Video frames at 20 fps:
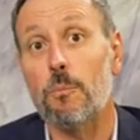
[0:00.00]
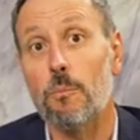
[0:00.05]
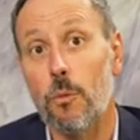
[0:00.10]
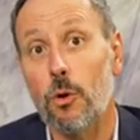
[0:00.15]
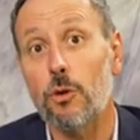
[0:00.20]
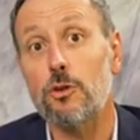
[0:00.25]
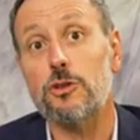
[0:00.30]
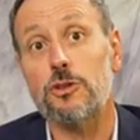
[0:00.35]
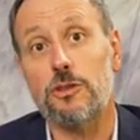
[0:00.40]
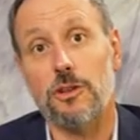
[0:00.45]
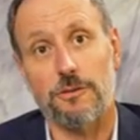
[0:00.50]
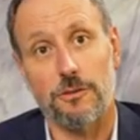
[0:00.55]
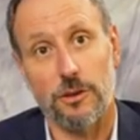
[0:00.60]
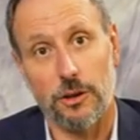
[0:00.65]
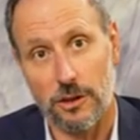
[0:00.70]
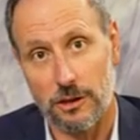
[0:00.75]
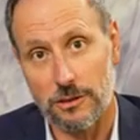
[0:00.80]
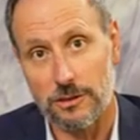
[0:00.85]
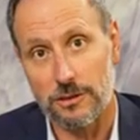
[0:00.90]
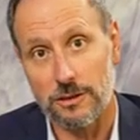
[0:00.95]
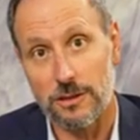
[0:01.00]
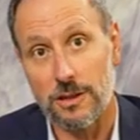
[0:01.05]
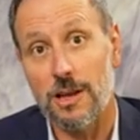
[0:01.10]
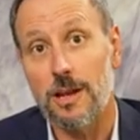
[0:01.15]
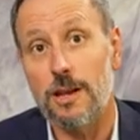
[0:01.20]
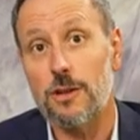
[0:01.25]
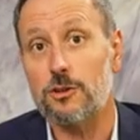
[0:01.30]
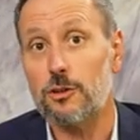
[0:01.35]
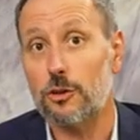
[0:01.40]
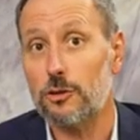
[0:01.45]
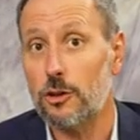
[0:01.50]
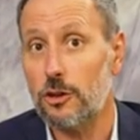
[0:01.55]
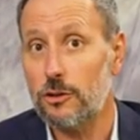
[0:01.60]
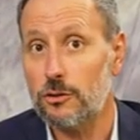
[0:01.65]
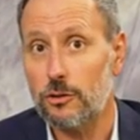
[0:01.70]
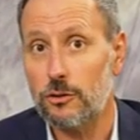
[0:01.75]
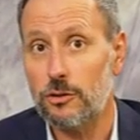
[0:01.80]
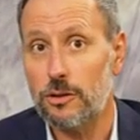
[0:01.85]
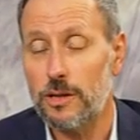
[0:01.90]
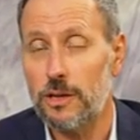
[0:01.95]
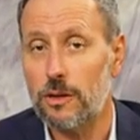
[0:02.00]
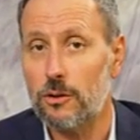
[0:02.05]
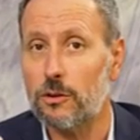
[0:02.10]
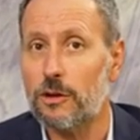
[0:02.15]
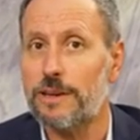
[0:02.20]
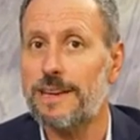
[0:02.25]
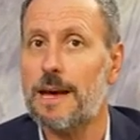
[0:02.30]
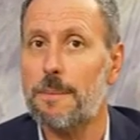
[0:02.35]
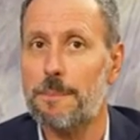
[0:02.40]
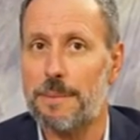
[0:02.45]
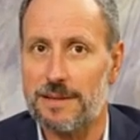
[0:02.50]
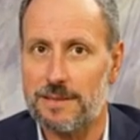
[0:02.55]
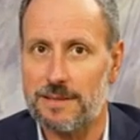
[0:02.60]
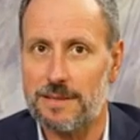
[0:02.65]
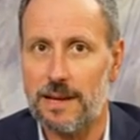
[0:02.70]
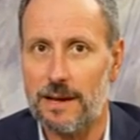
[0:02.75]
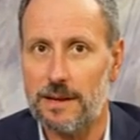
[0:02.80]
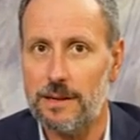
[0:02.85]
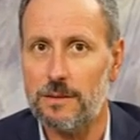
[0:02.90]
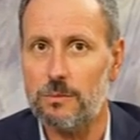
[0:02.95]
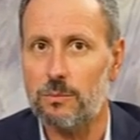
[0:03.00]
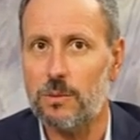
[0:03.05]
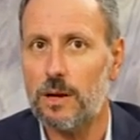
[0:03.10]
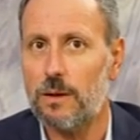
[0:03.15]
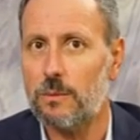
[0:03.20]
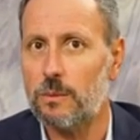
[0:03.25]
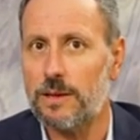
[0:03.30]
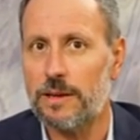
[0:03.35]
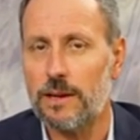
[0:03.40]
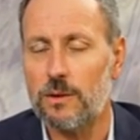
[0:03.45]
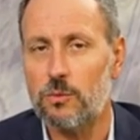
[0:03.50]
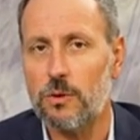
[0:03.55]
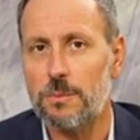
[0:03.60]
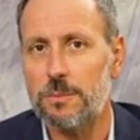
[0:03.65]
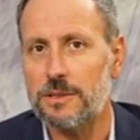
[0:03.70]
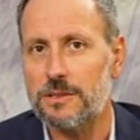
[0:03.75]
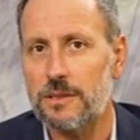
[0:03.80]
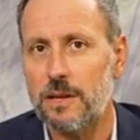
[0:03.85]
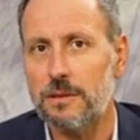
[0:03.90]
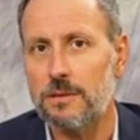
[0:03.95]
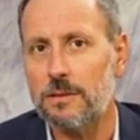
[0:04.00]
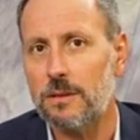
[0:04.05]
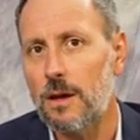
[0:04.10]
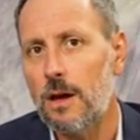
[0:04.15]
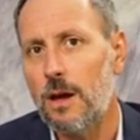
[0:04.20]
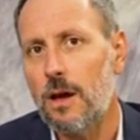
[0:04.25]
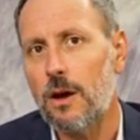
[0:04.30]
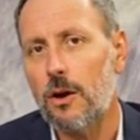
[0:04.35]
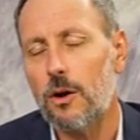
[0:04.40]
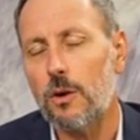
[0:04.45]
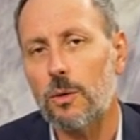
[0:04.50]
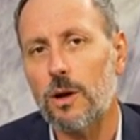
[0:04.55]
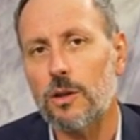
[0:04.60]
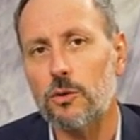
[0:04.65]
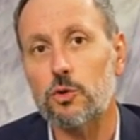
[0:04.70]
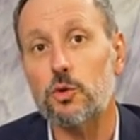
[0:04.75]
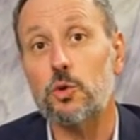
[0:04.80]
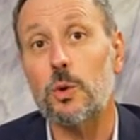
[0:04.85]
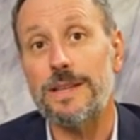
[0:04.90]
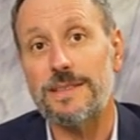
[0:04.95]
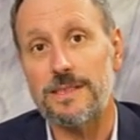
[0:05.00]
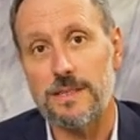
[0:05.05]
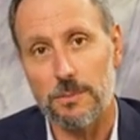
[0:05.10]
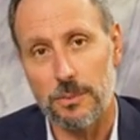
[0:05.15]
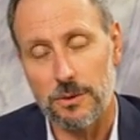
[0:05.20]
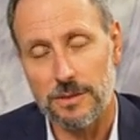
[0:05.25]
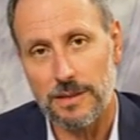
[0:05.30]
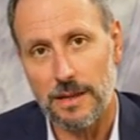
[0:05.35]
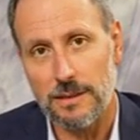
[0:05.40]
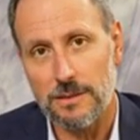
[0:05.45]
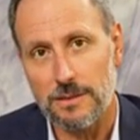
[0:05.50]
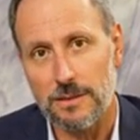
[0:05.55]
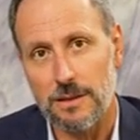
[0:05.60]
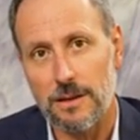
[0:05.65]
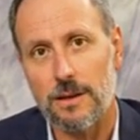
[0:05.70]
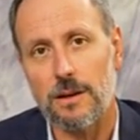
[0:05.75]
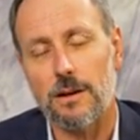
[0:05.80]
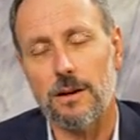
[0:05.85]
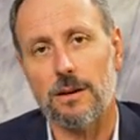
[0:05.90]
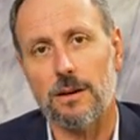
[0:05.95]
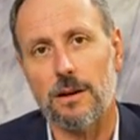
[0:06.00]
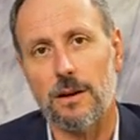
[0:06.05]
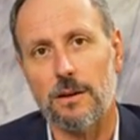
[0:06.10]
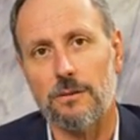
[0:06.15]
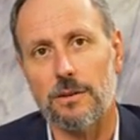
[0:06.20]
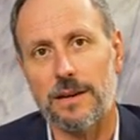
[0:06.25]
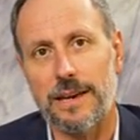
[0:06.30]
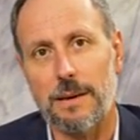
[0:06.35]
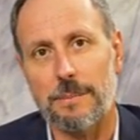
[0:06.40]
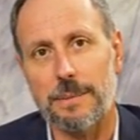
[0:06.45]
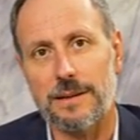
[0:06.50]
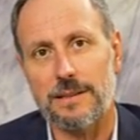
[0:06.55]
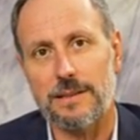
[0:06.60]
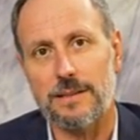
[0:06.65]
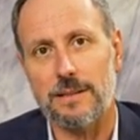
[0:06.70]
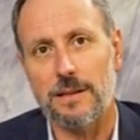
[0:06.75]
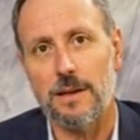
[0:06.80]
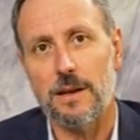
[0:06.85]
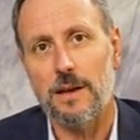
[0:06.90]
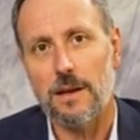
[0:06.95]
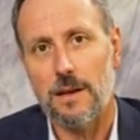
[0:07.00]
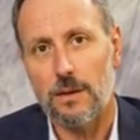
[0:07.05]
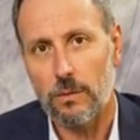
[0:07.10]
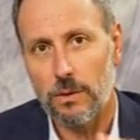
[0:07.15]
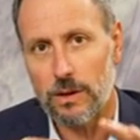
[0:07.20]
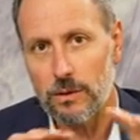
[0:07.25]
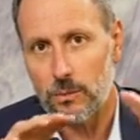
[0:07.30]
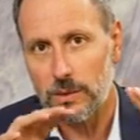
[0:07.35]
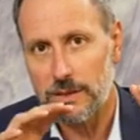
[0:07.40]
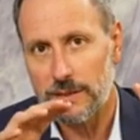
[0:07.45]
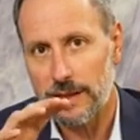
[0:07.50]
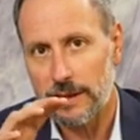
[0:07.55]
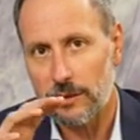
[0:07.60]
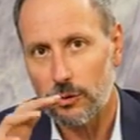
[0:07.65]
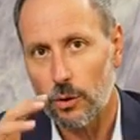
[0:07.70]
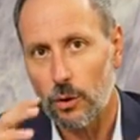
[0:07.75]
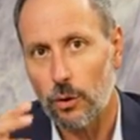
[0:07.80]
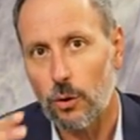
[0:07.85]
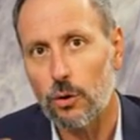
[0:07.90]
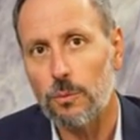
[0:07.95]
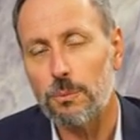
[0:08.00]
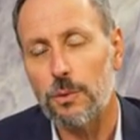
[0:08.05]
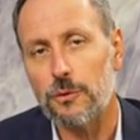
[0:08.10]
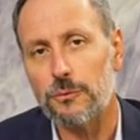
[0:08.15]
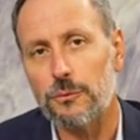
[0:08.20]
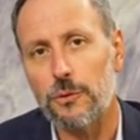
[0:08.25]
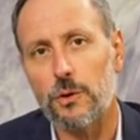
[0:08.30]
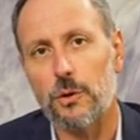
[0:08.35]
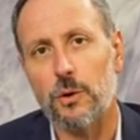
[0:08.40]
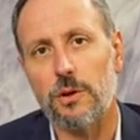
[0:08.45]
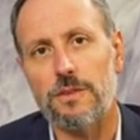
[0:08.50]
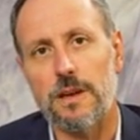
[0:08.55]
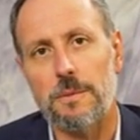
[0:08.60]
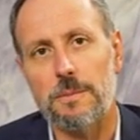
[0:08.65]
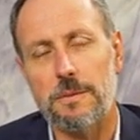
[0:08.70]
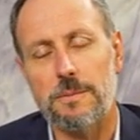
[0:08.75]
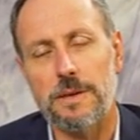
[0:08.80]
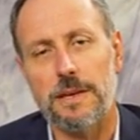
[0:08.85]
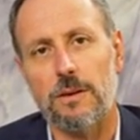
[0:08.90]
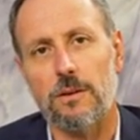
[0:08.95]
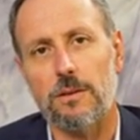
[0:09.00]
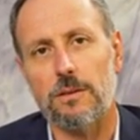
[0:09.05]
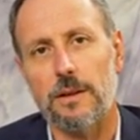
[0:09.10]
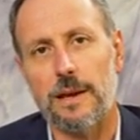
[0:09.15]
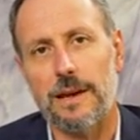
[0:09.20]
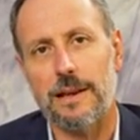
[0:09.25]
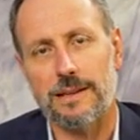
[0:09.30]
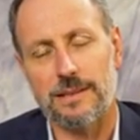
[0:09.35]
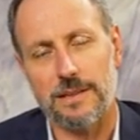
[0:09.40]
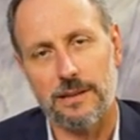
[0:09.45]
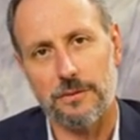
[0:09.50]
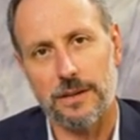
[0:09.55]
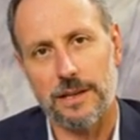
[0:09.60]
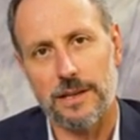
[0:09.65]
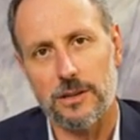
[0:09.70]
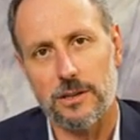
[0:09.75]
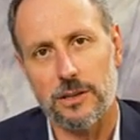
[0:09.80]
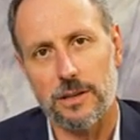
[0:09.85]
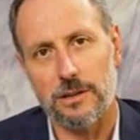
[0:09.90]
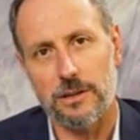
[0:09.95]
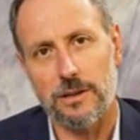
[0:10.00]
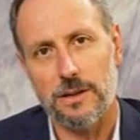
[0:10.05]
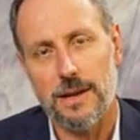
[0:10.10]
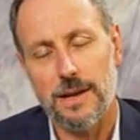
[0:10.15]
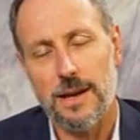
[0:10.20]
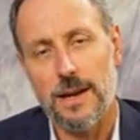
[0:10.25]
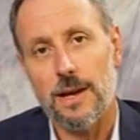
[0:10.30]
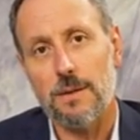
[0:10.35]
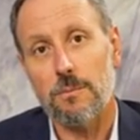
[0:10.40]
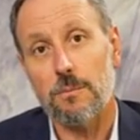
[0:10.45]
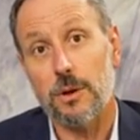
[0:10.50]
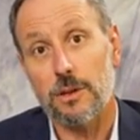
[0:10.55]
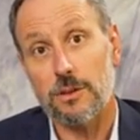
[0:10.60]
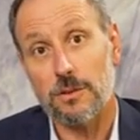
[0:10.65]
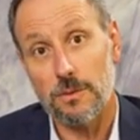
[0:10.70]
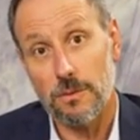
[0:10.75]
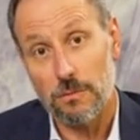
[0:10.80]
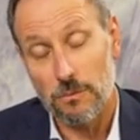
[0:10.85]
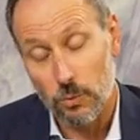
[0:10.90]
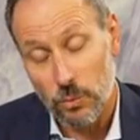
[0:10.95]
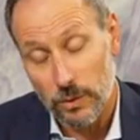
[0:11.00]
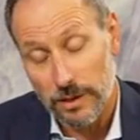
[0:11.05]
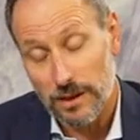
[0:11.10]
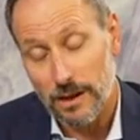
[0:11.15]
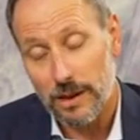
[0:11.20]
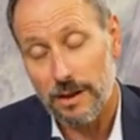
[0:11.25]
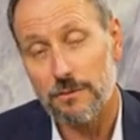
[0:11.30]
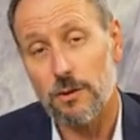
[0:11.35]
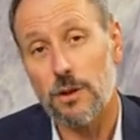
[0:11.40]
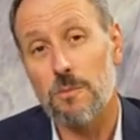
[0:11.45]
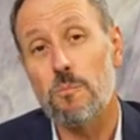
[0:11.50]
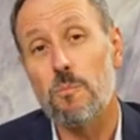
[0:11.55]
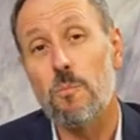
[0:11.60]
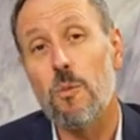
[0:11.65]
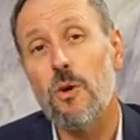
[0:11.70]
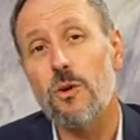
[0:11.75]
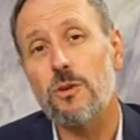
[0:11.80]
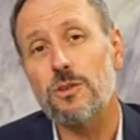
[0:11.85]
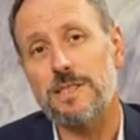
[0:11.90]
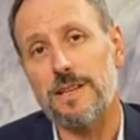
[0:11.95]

most of the cost. So not only on the CapEx side, where we can represent around 20% uh, of the CapEx when we take the whole portfolio of ABB on electrification, but we are even more